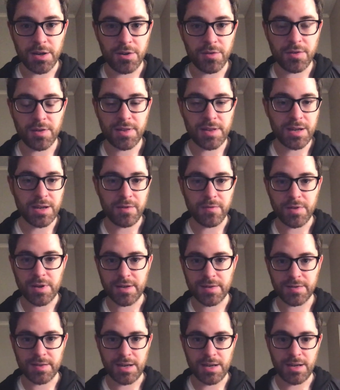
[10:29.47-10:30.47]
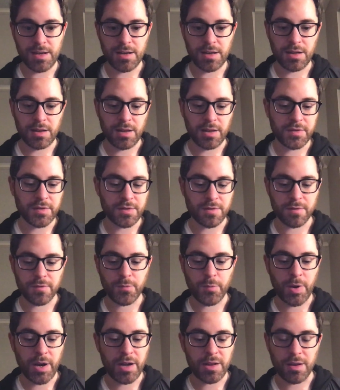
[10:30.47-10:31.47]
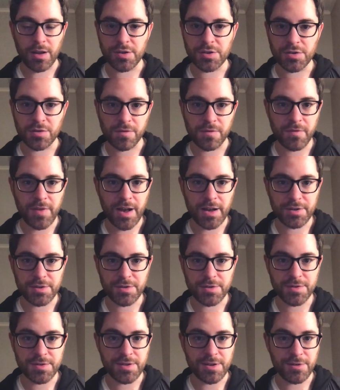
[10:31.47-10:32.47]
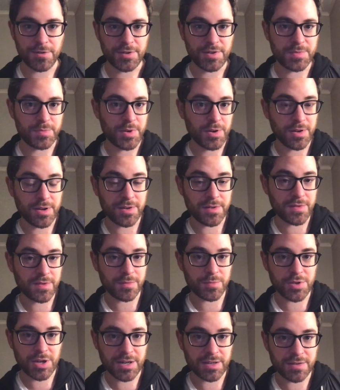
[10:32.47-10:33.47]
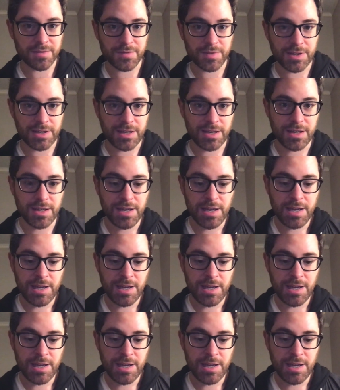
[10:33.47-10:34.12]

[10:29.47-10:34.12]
You can think of it as a cluster of biological factors that are experienced subjectively